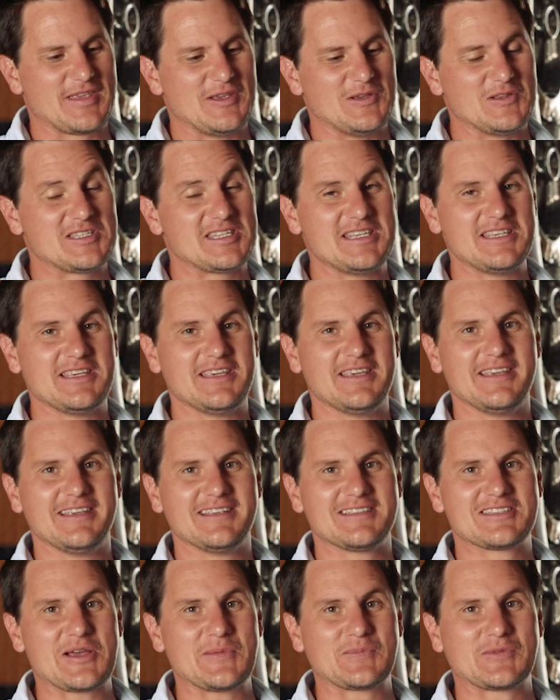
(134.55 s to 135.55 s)
you
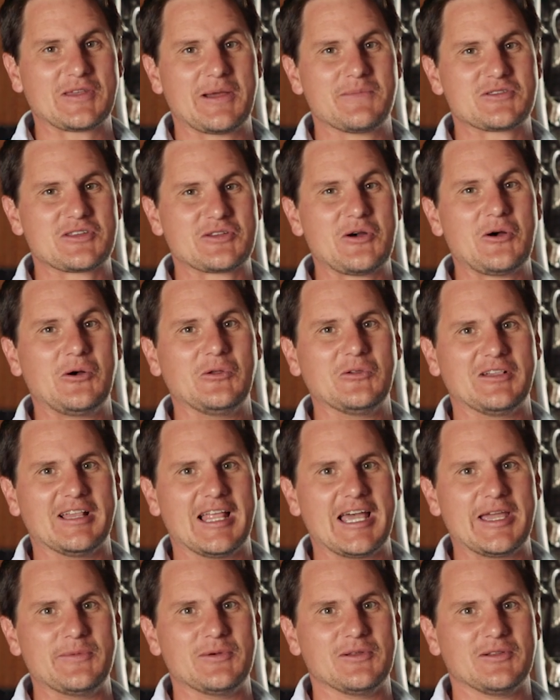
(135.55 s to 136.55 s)
see sometimes on old
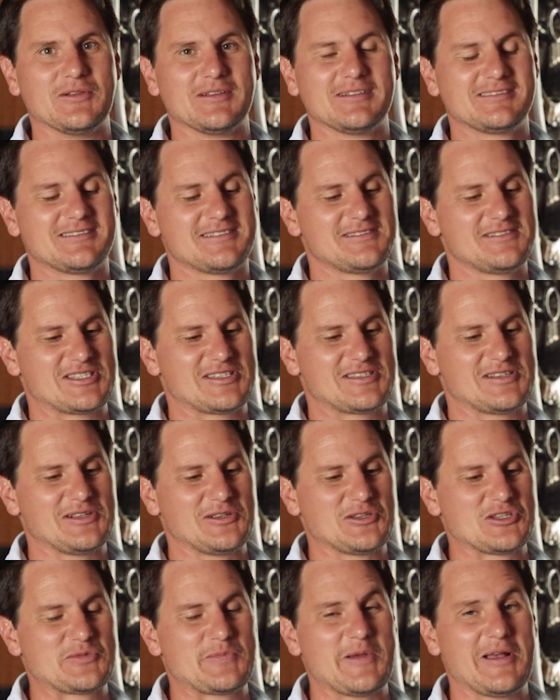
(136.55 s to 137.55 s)
label,
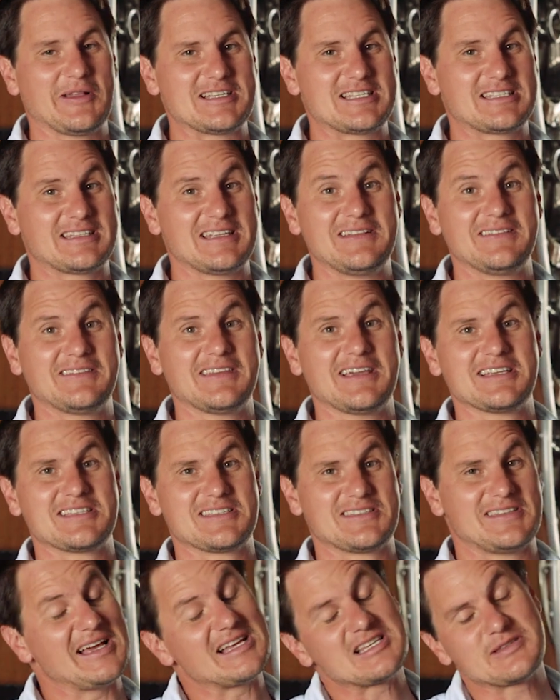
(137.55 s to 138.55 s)
still spelled as
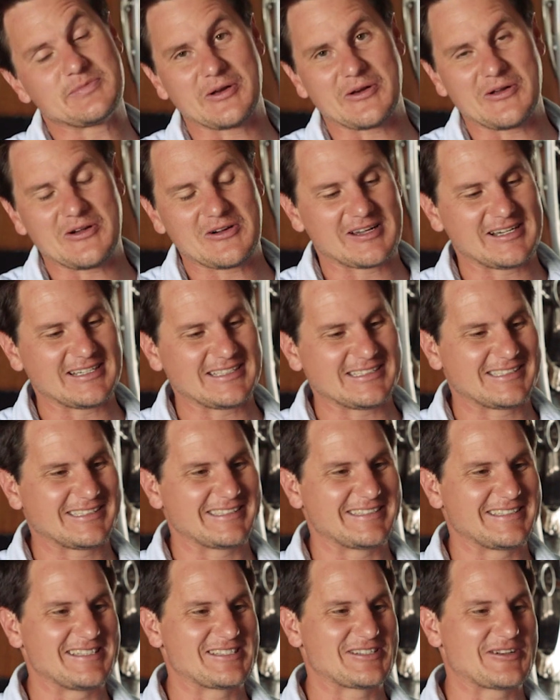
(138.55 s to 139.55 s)
Tintas das
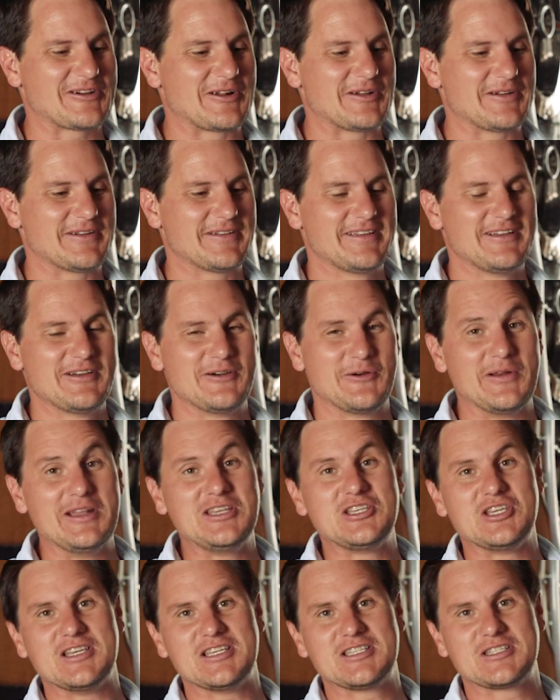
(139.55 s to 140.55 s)
Baroccas. It's got a
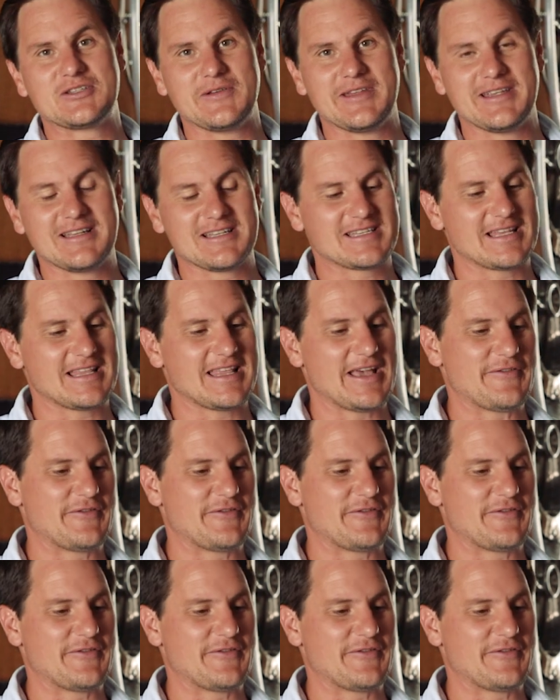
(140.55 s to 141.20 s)
rich history in South